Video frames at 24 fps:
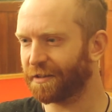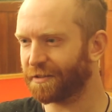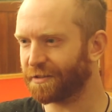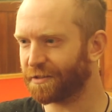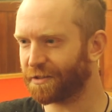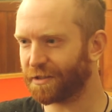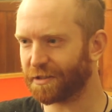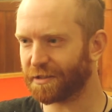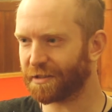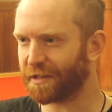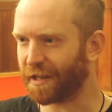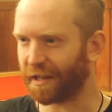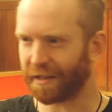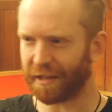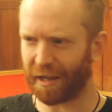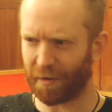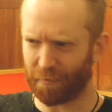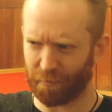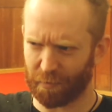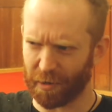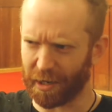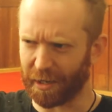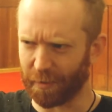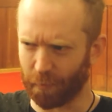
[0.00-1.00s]
Just like
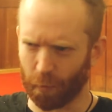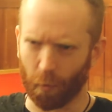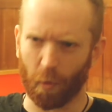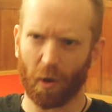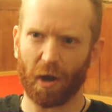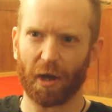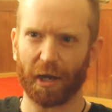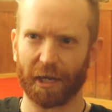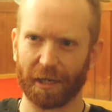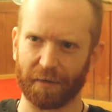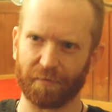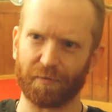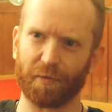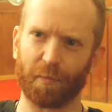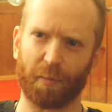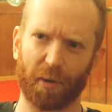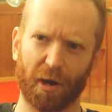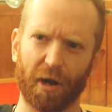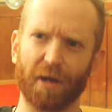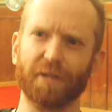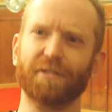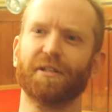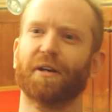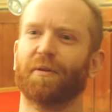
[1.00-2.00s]
that really wide
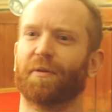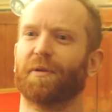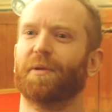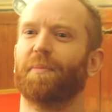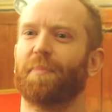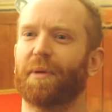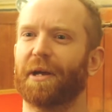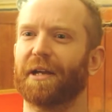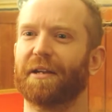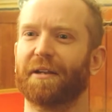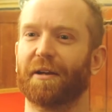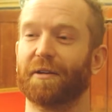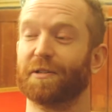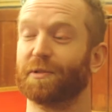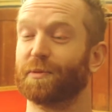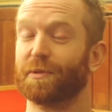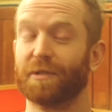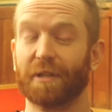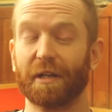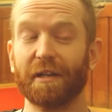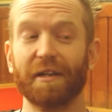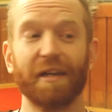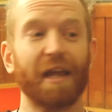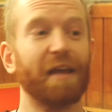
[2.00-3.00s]
vibrato on the big notes,
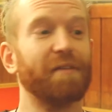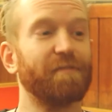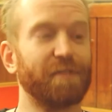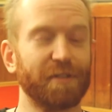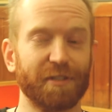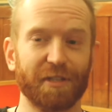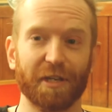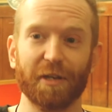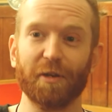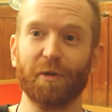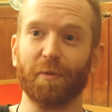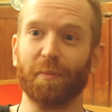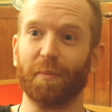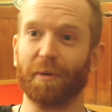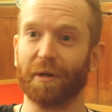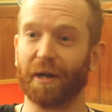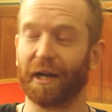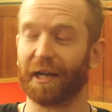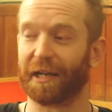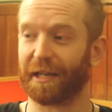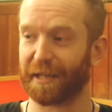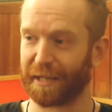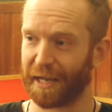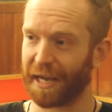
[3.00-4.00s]
which I never do, but
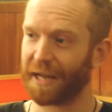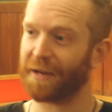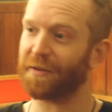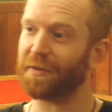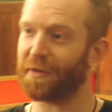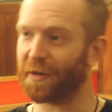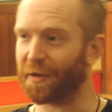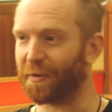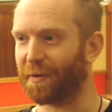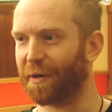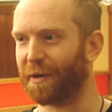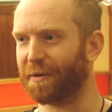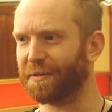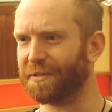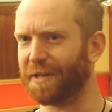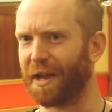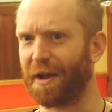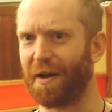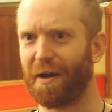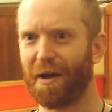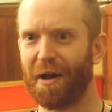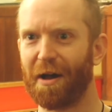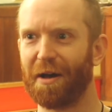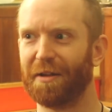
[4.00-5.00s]
I can do. And I was like,
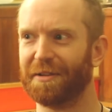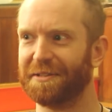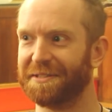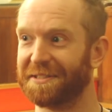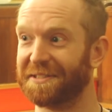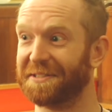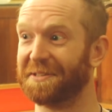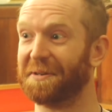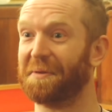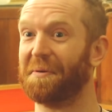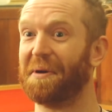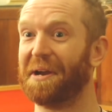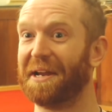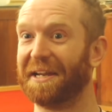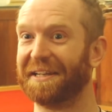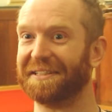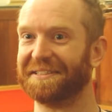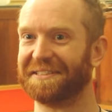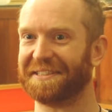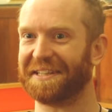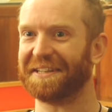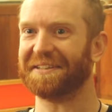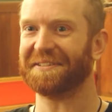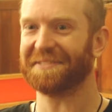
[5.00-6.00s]
oh, this is a great
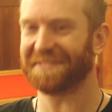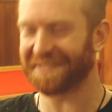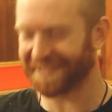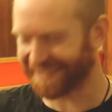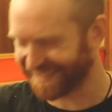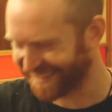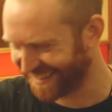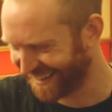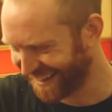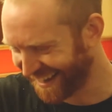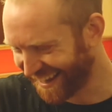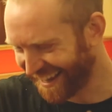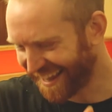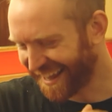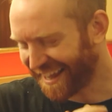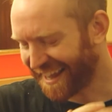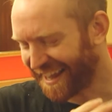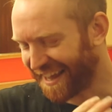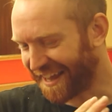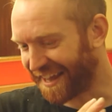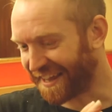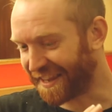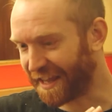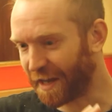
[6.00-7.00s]
excuse.
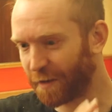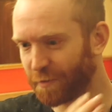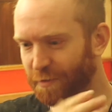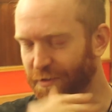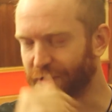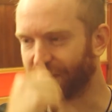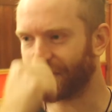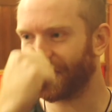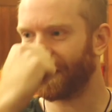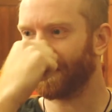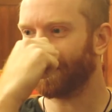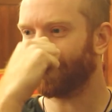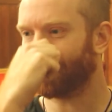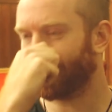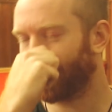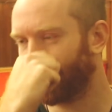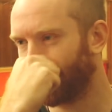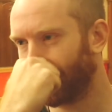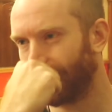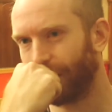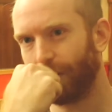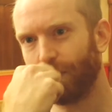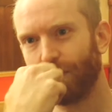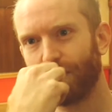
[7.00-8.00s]
And that was, a
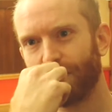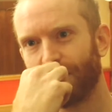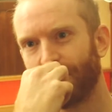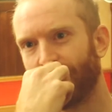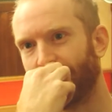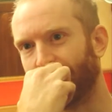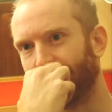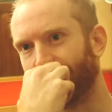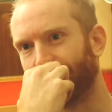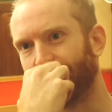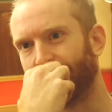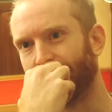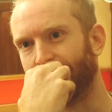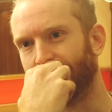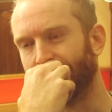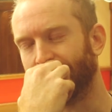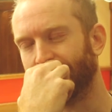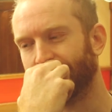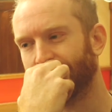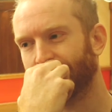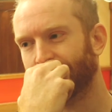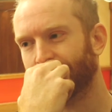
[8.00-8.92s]
huge amount of fun.